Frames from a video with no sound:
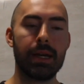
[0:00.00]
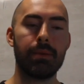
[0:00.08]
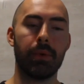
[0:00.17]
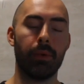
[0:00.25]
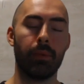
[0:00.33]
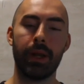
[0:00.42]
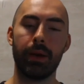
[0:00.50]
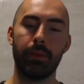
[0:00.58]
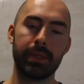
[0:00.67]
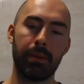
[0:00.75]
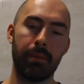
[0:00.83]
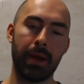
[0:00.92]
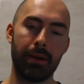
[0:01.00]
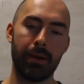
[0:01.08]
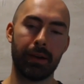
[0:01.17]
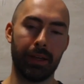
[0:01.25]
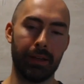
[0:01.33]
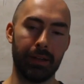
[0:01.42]
But when it was
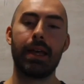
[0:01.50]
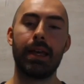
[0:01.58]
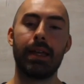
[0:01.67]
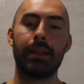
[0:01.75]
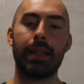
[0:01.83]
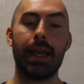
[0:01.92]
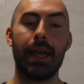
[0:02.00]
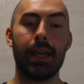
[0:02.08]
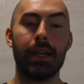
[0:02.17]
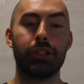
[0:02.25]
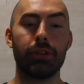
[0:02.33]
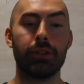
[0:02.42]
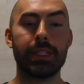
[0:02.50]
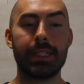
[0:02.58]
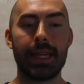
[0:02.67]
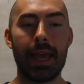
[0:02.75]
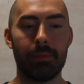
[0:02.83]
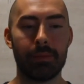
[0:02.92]
American, they issued
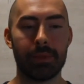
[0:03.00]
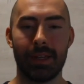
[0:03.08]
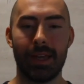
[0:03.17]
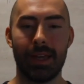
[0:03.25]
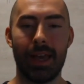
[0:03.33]
stamps.